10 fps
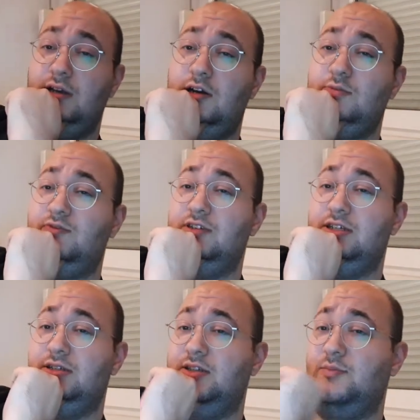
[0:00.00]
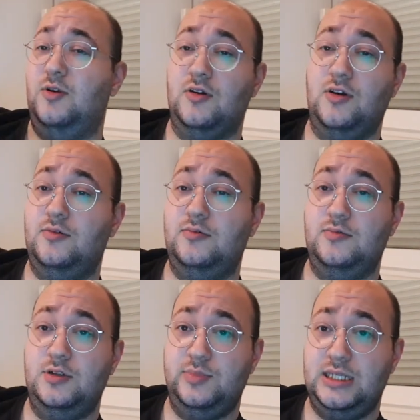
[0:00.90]
Hopefully tomorrow
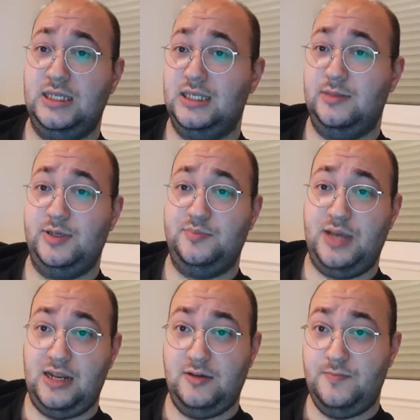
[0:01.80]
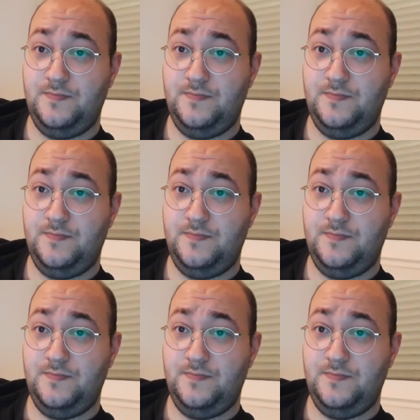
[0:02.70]
will be a little bit better.